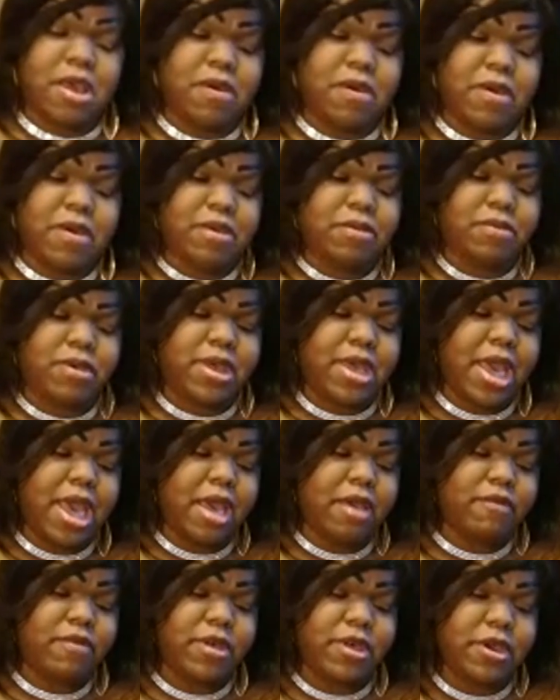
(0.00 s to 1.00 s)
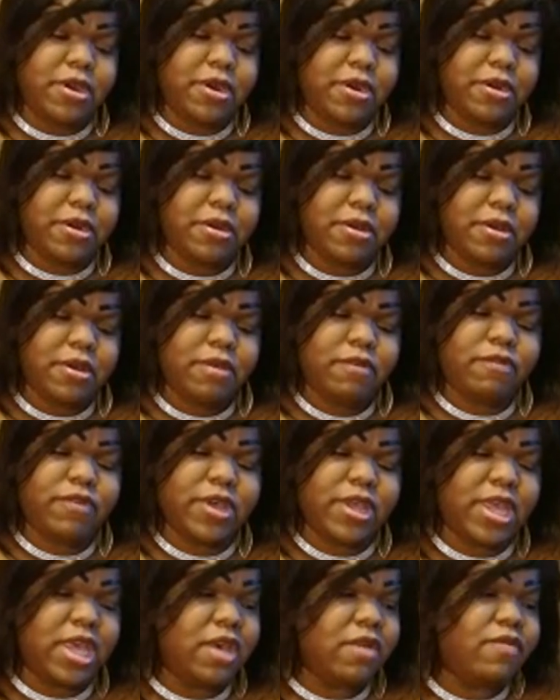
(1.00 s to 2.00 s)
right, we have here
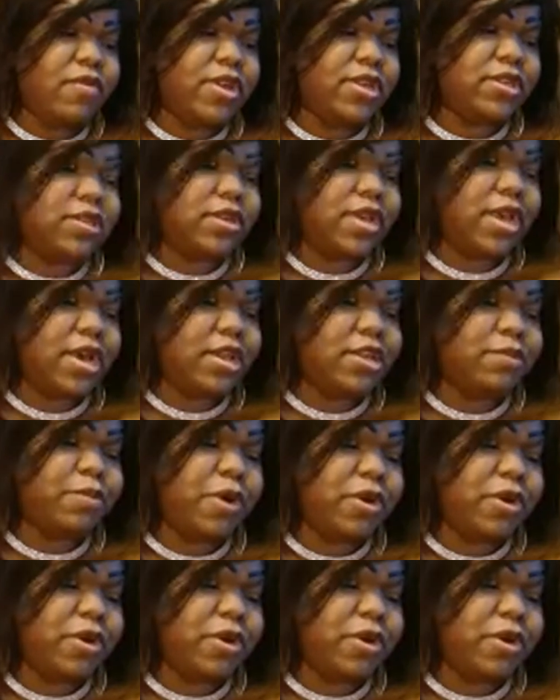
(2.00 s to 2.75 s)
forgiveness. Yeah, this